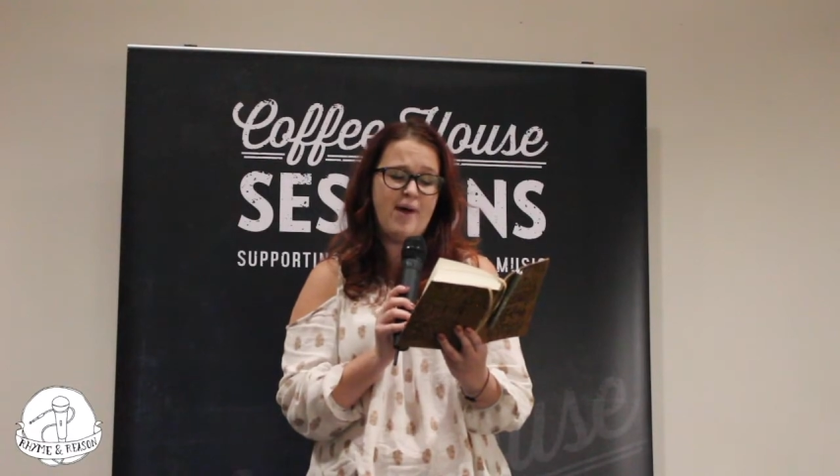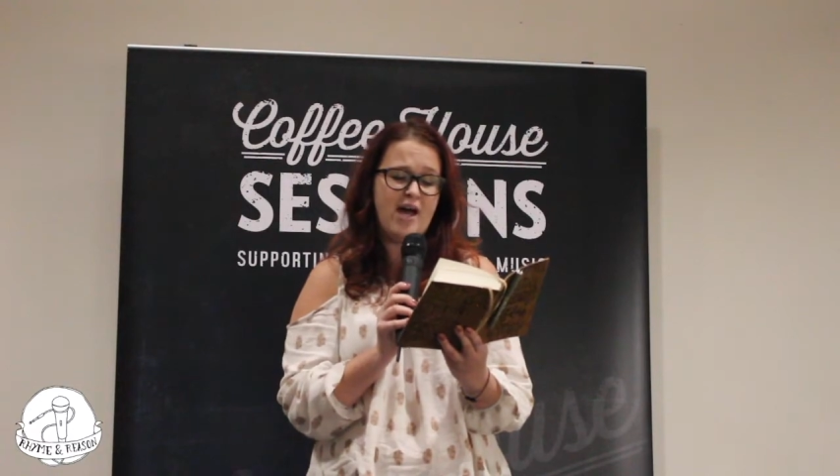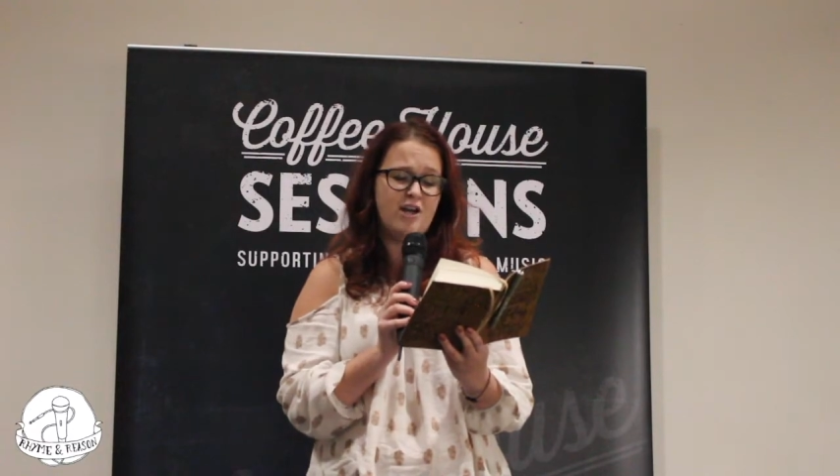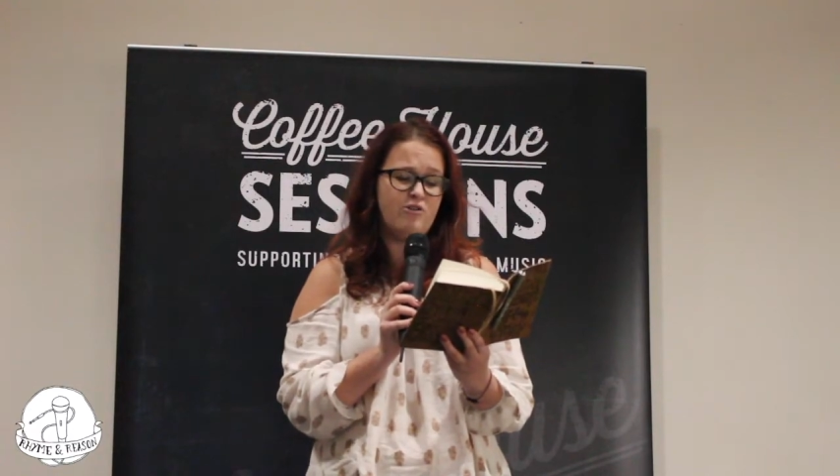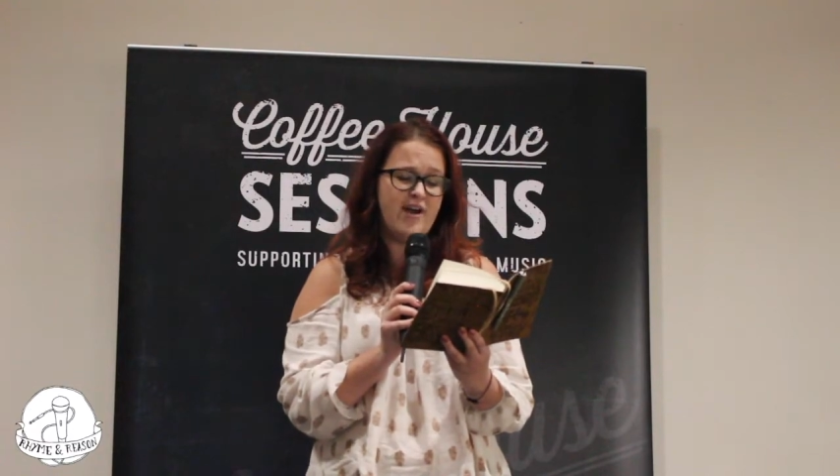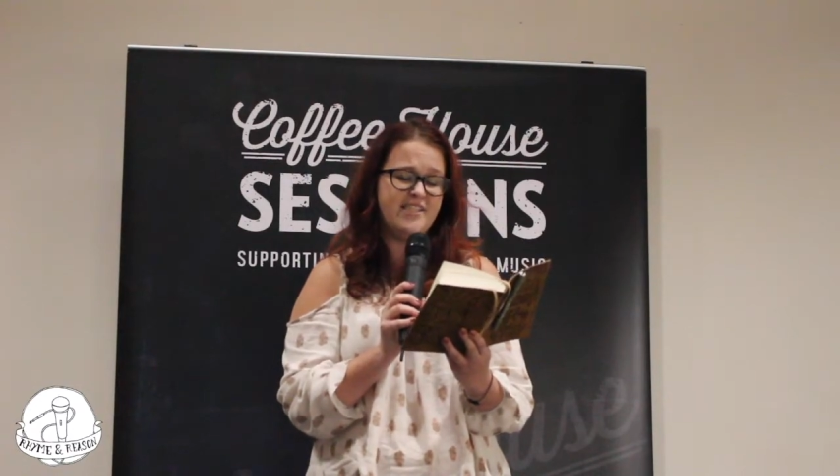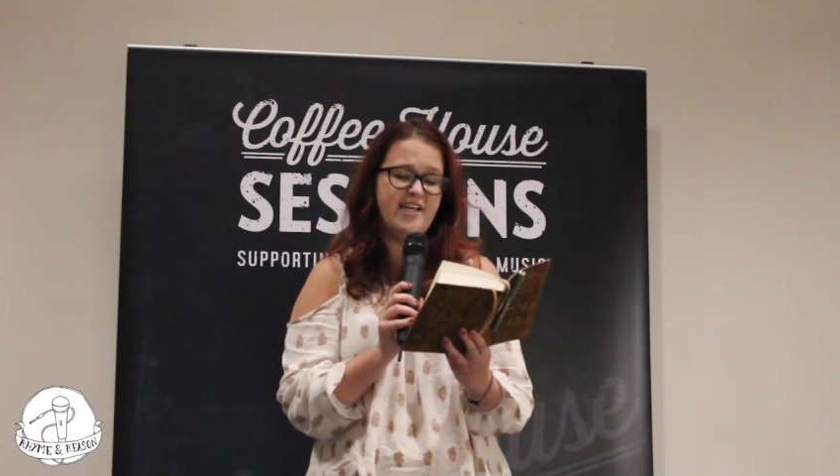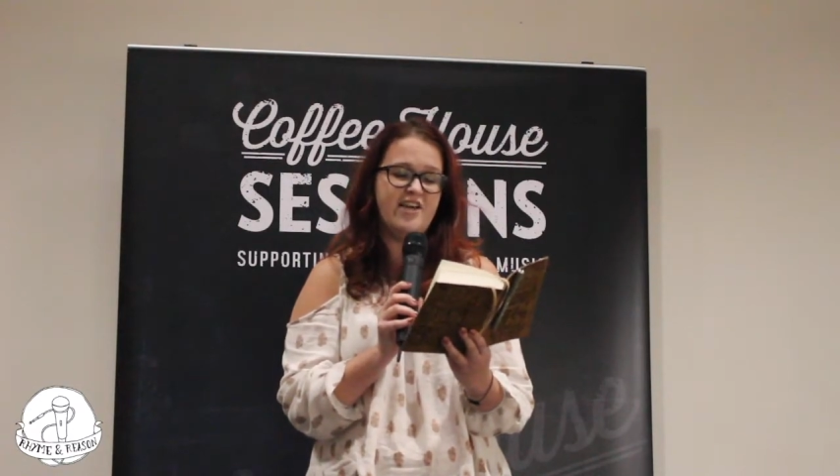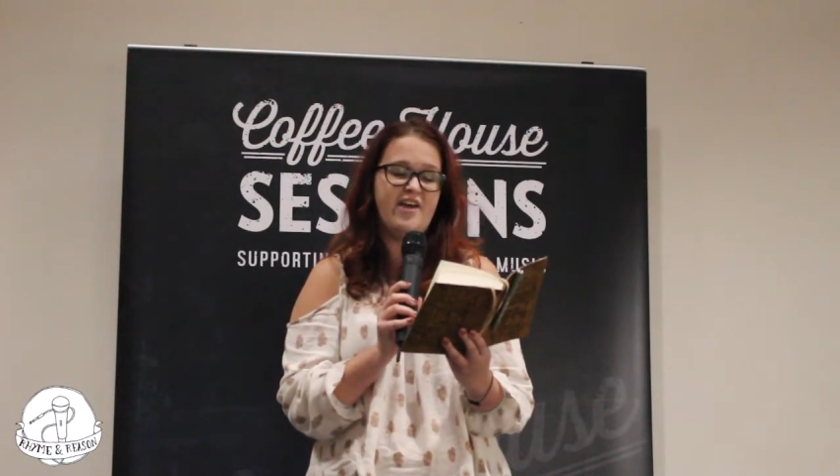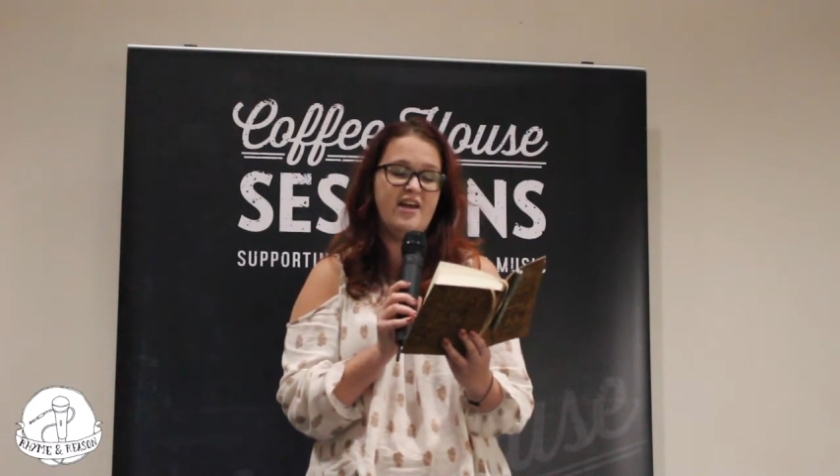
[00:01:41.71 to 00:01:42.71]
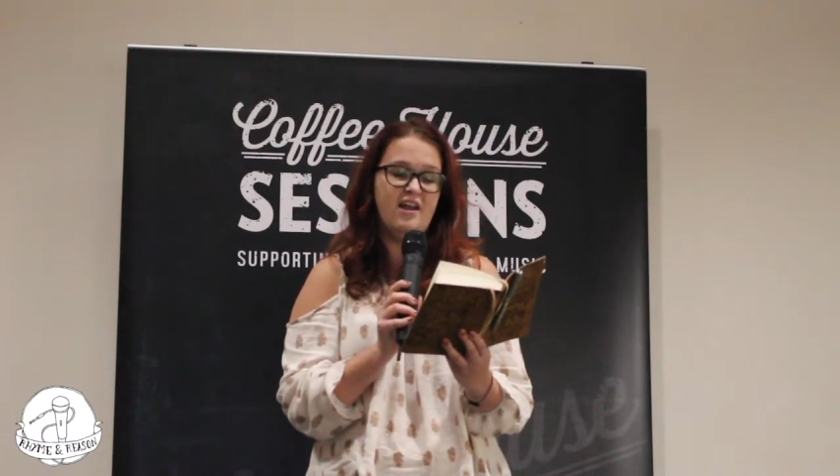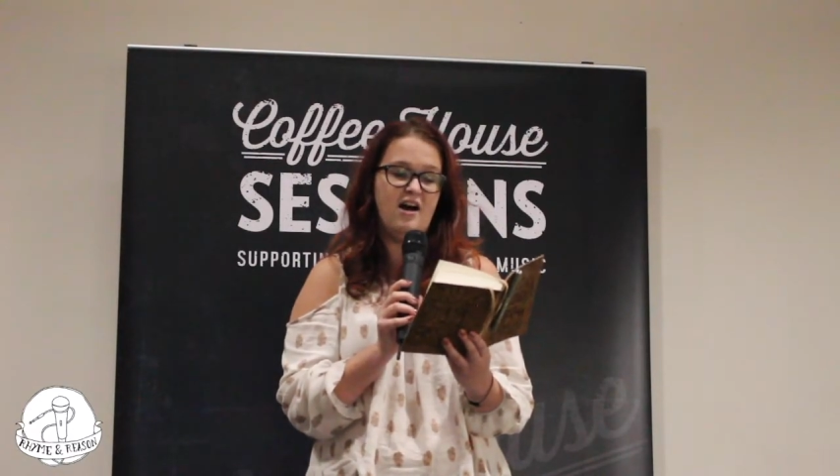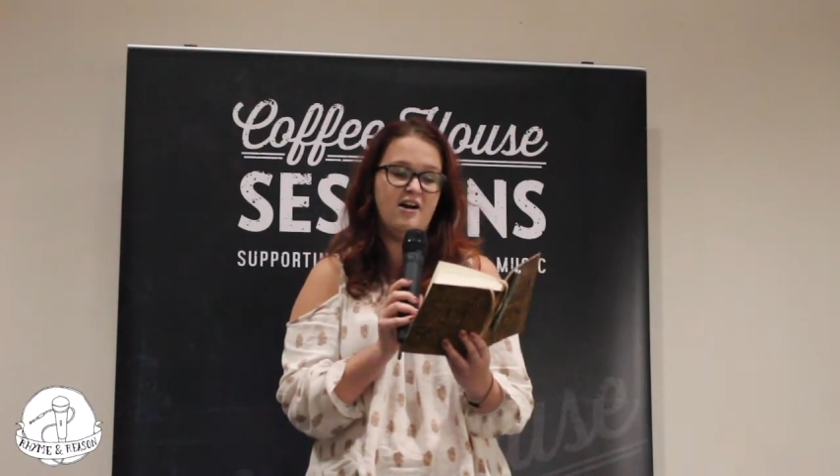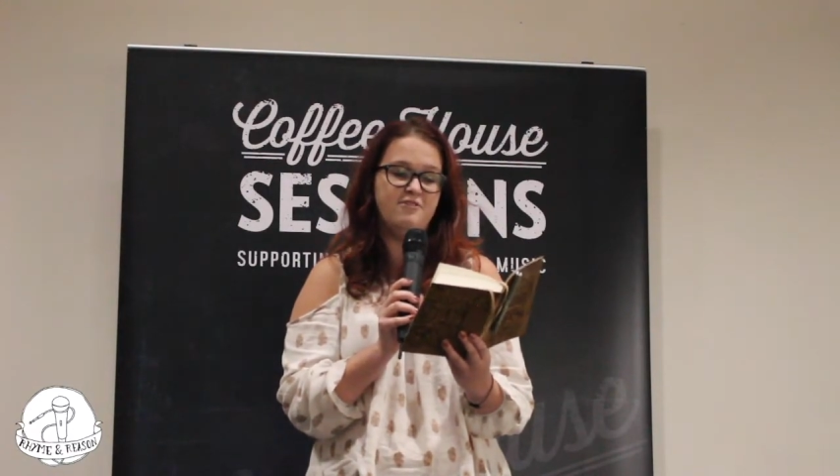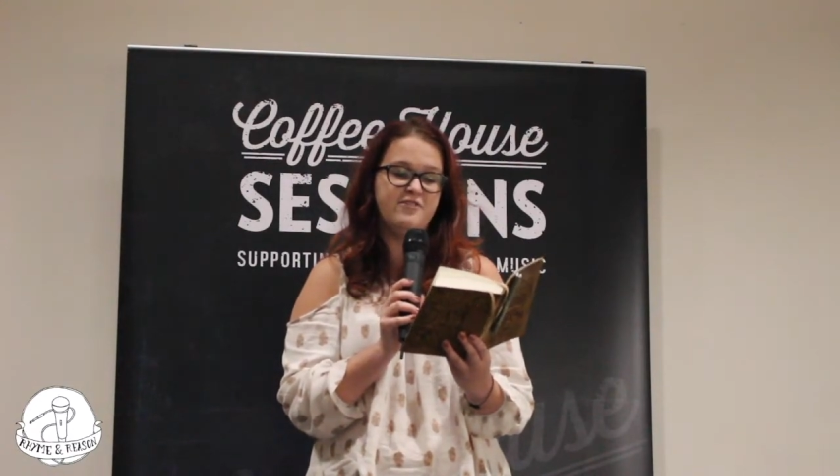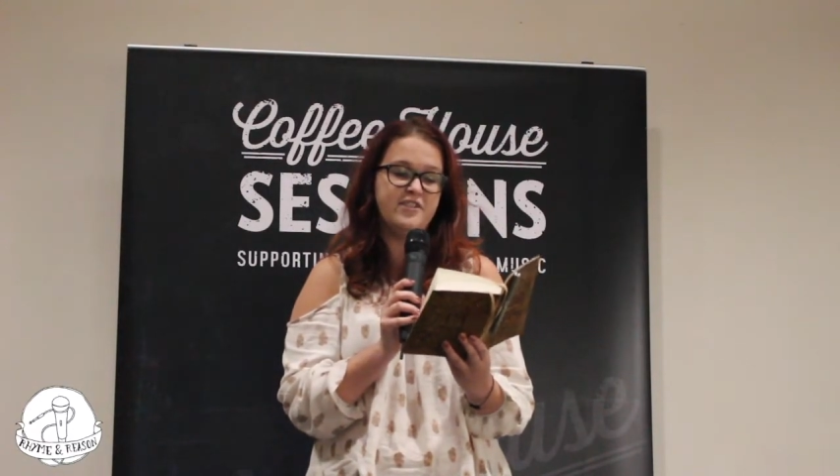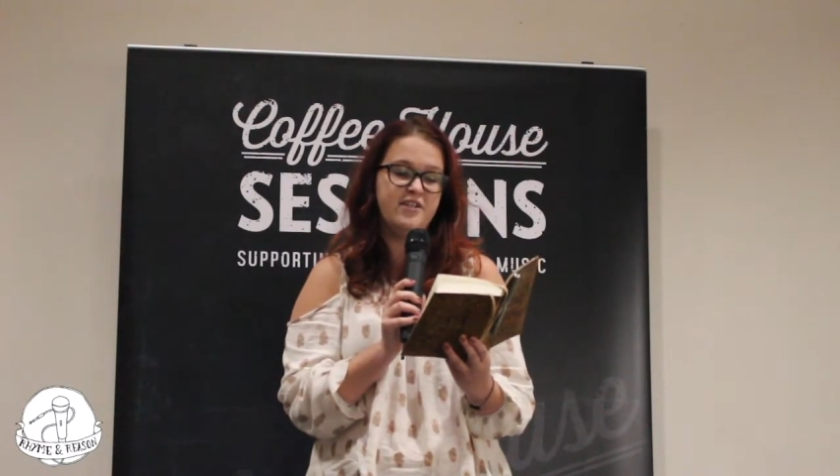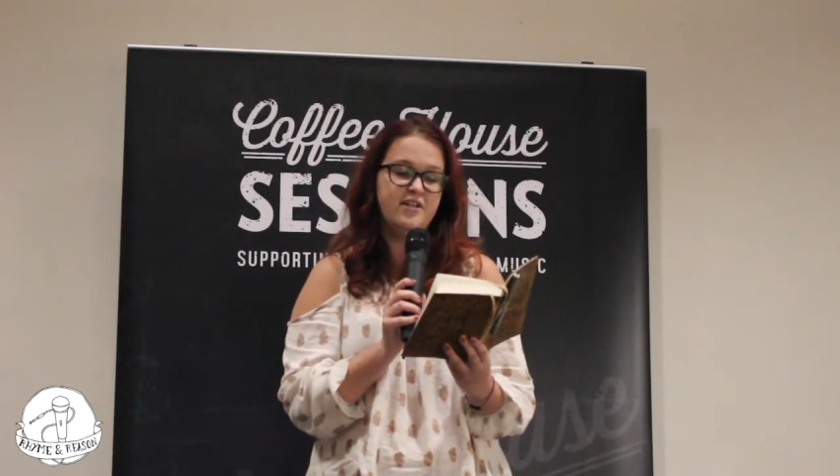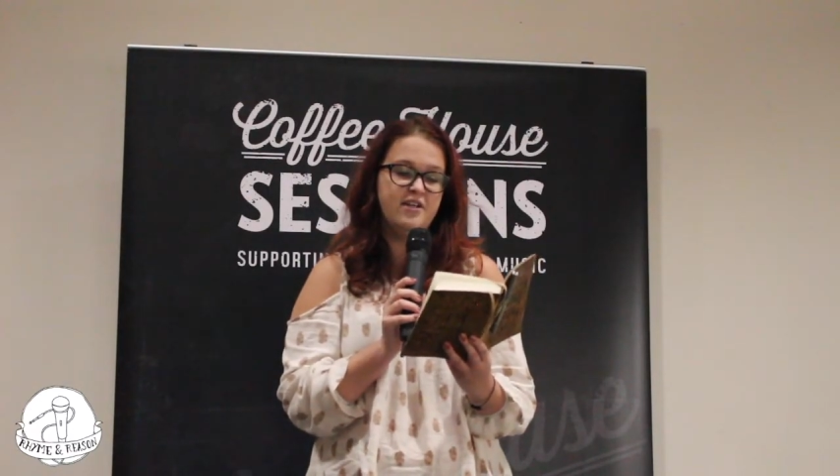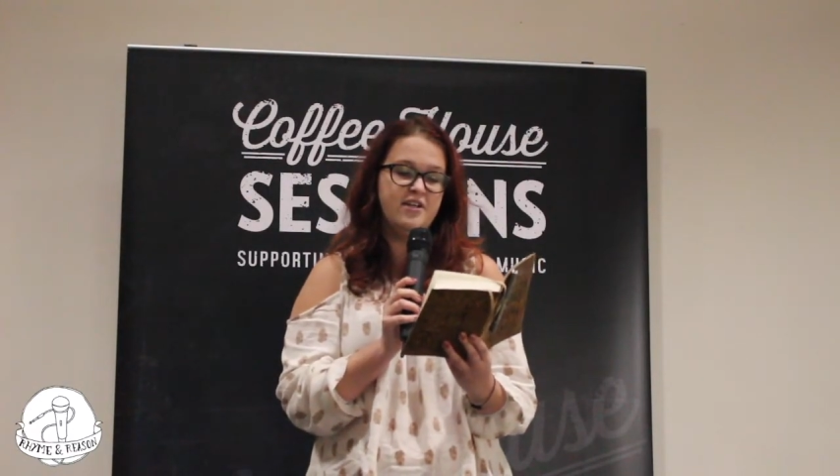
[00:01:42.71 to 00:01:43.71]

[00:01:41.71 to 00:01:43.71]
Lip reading: anorexic, they laughed.